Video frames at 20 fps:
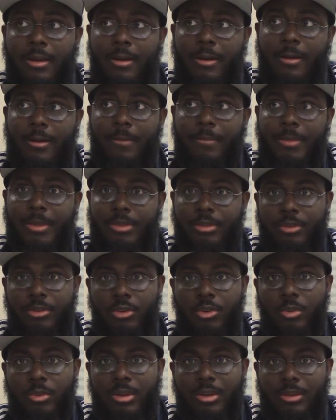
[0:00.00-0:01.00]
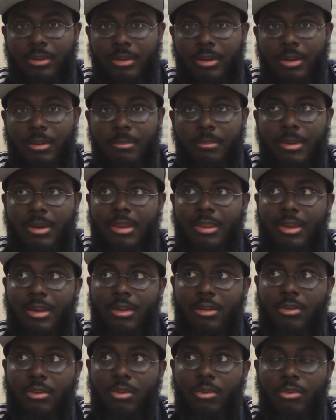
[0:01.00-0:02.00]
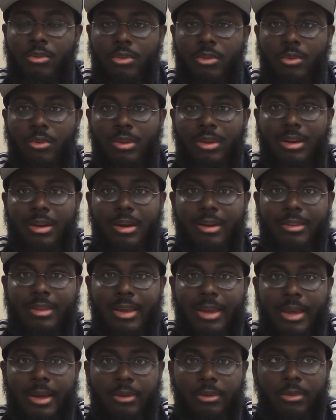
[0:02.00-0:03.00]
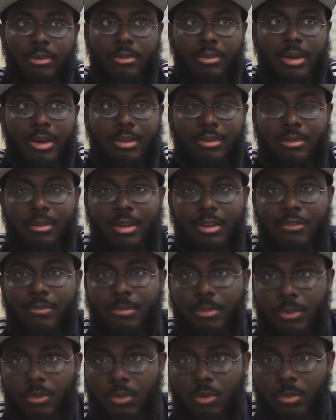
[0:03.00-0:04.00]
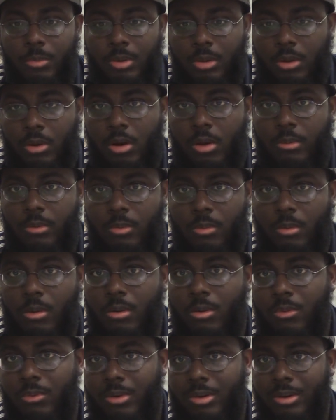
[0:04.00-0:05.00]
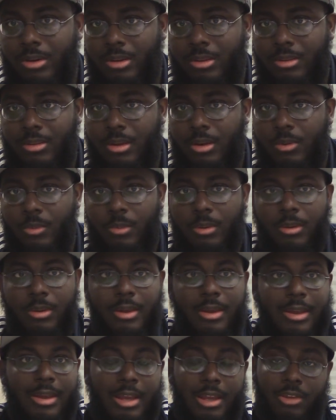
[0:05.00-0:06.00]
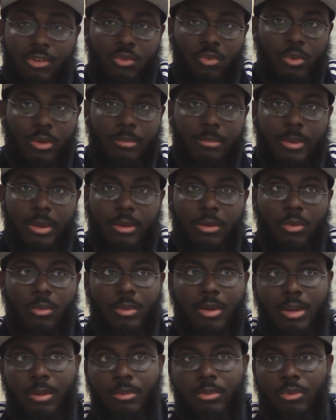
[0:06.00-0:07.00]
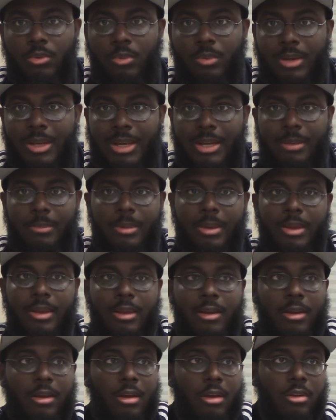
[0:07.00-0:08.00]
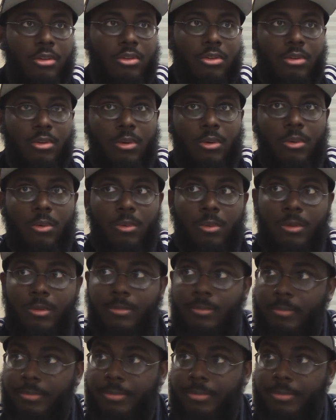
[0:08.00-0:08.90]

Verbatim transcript: Um, it's a union dub, meaning they can use unionized actors like Steve Bloom and Kari Walgreens and et cetera, and Troy Baker when he was doing anime. So